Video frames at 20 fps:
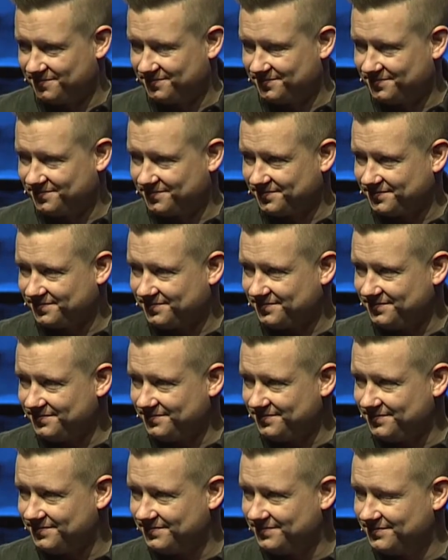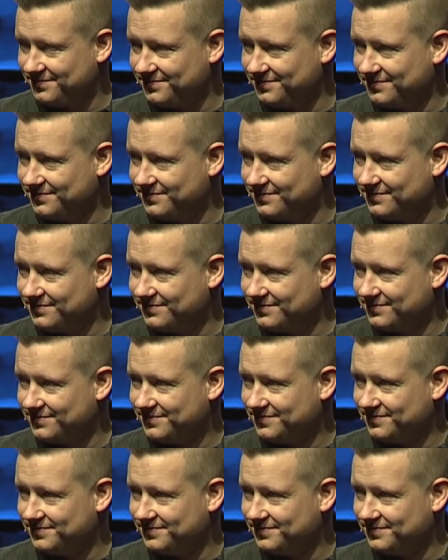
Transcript: No one is speaking in this clip.